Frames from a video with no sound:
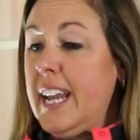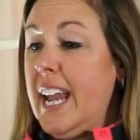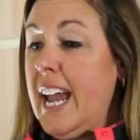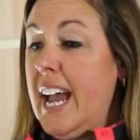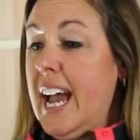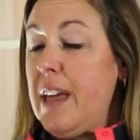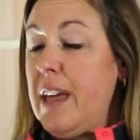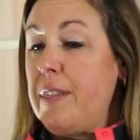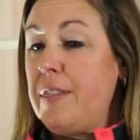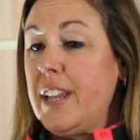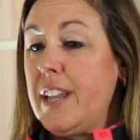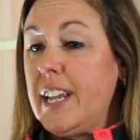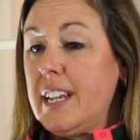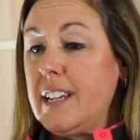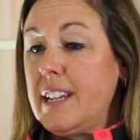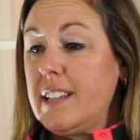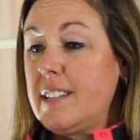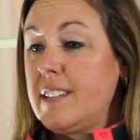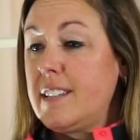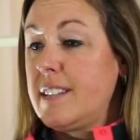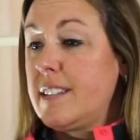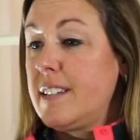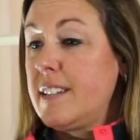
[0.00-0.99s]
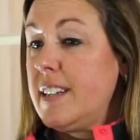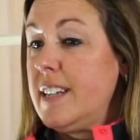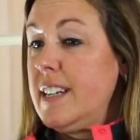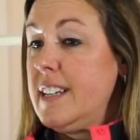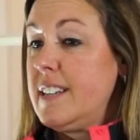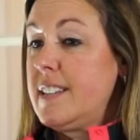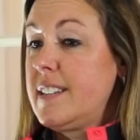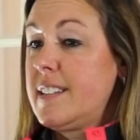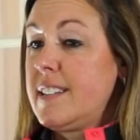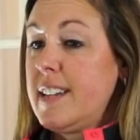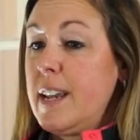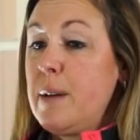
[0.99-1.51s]
Yeah, I think
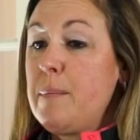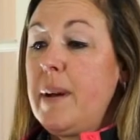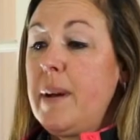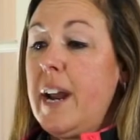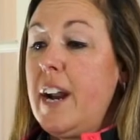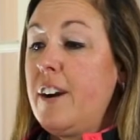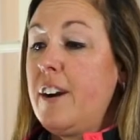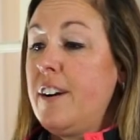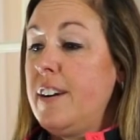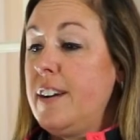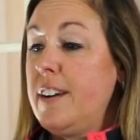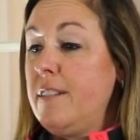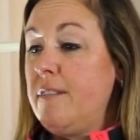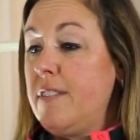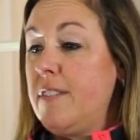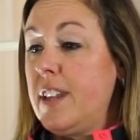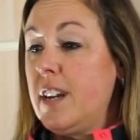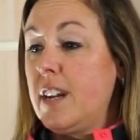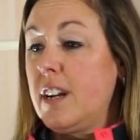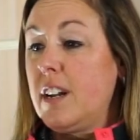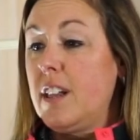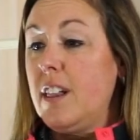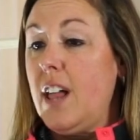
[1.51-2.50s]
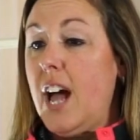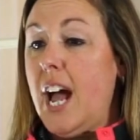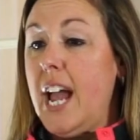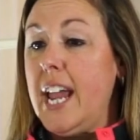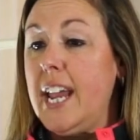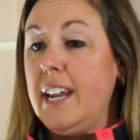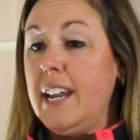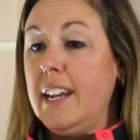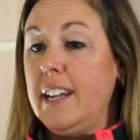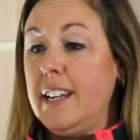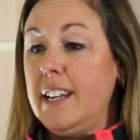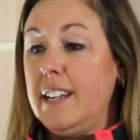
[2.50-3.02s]
it's imperative that a
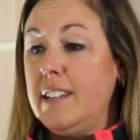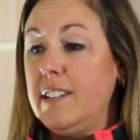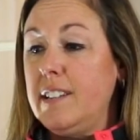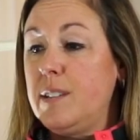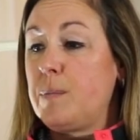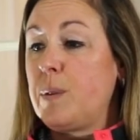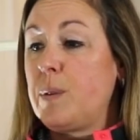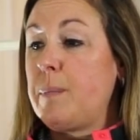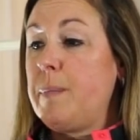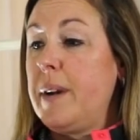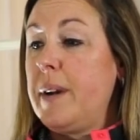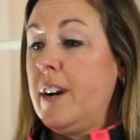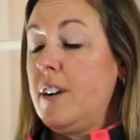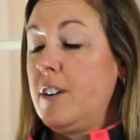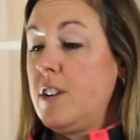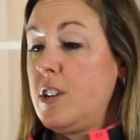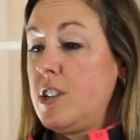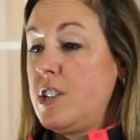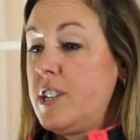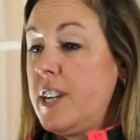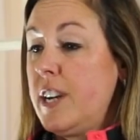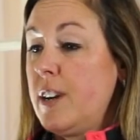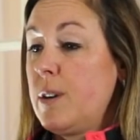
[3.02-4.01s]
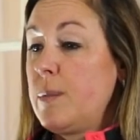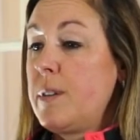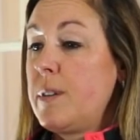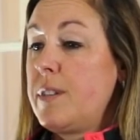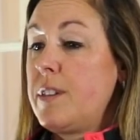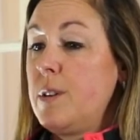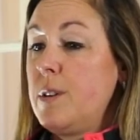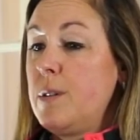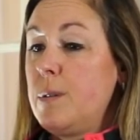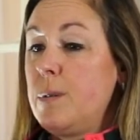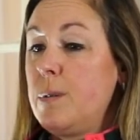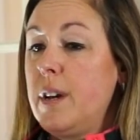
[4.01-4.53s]
client is prepared to share
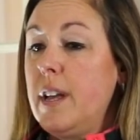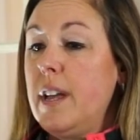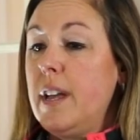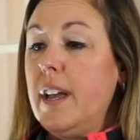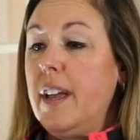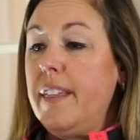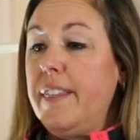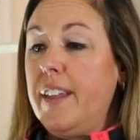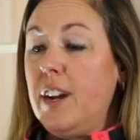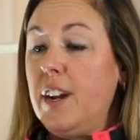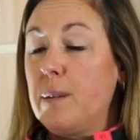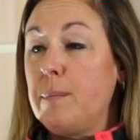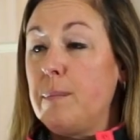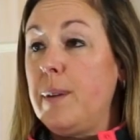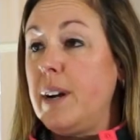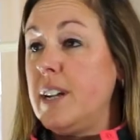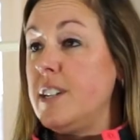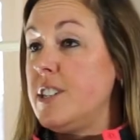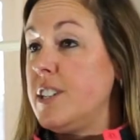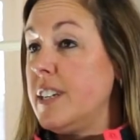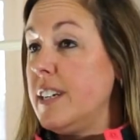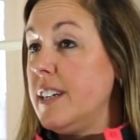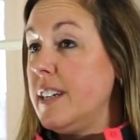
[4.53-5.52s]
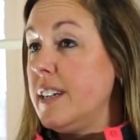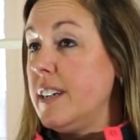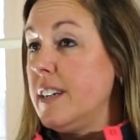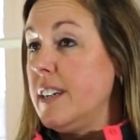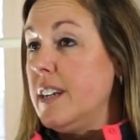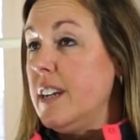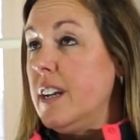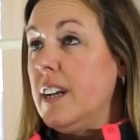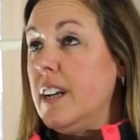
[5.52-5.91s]
with you their budget.